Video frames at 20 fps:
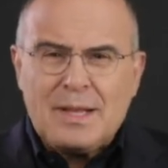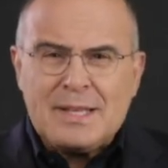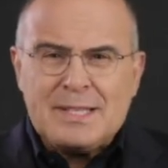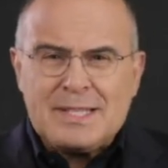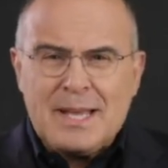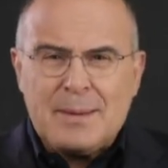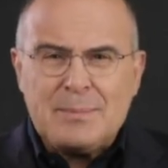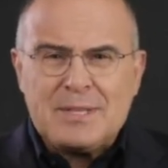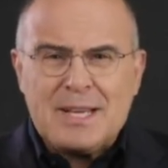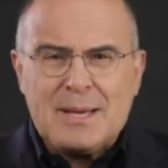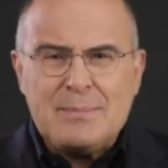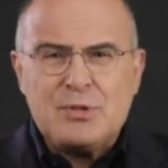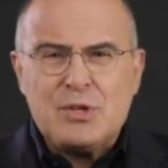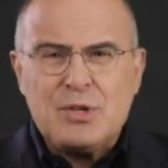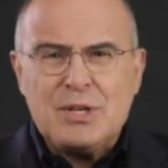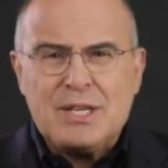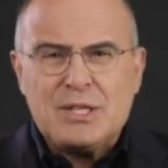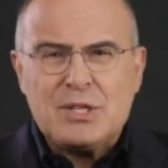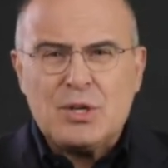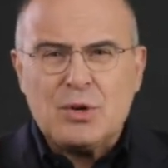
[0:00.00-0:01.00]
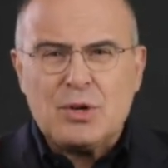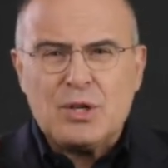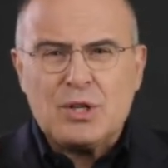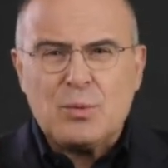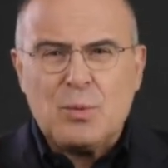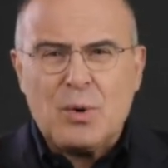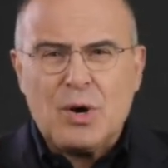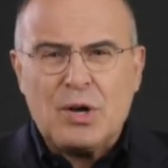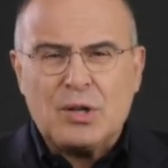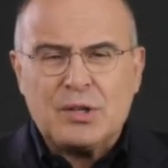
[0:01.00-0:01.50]
Sometimes you need to look at
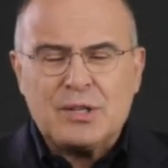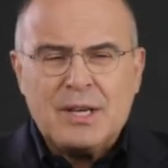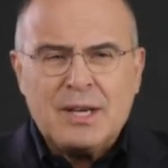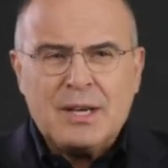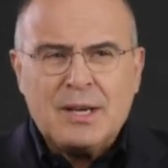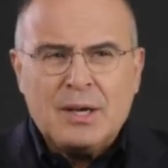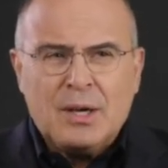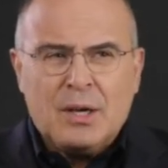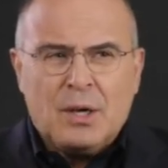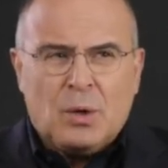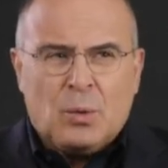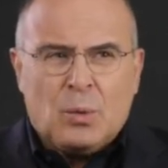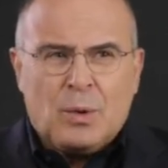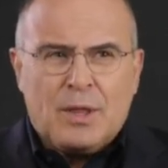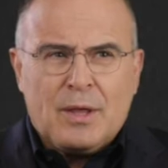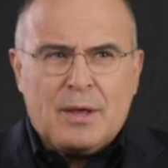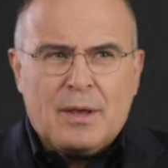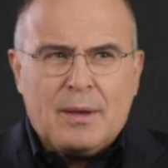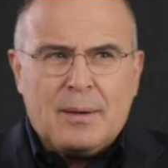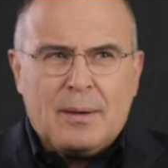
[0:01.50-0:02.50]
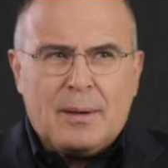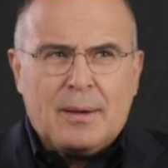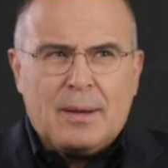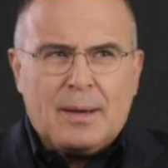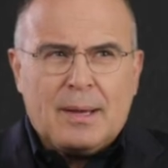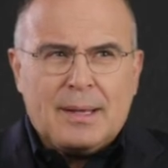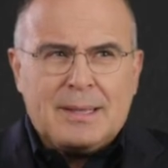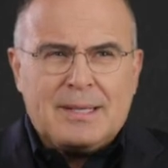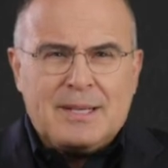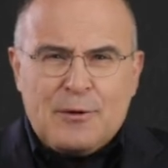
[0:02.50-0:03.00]
the world with
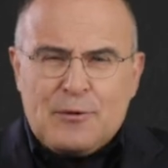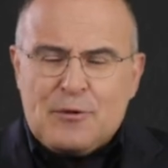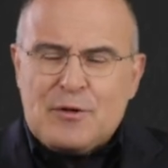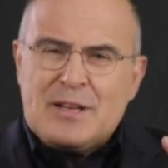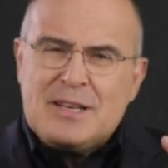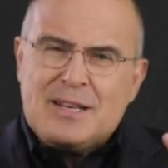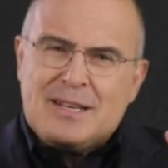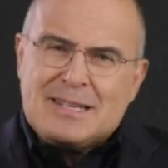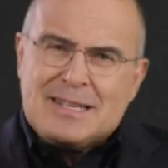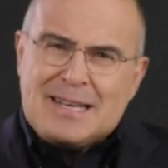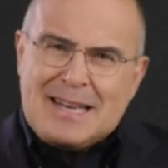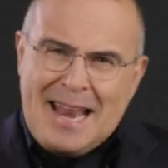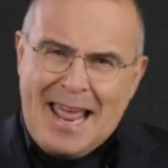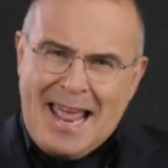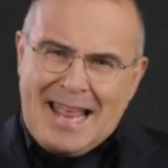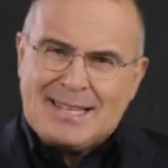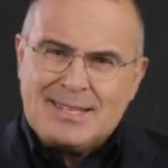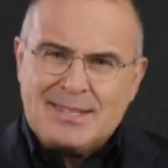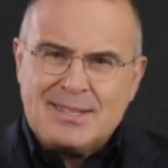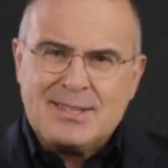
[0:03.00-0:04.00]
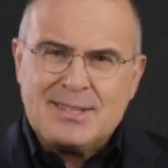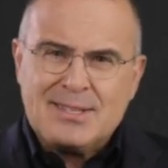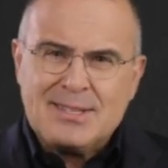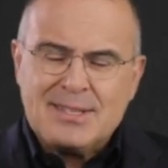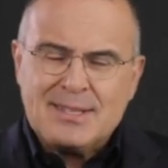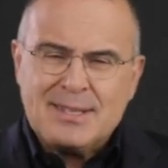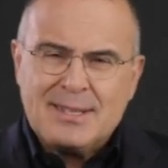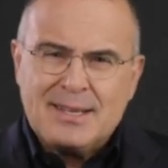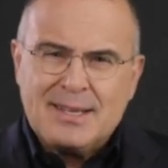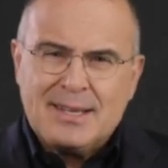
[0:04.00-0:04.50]
a different
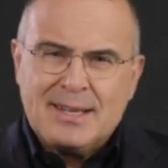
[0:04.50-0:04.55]
lens.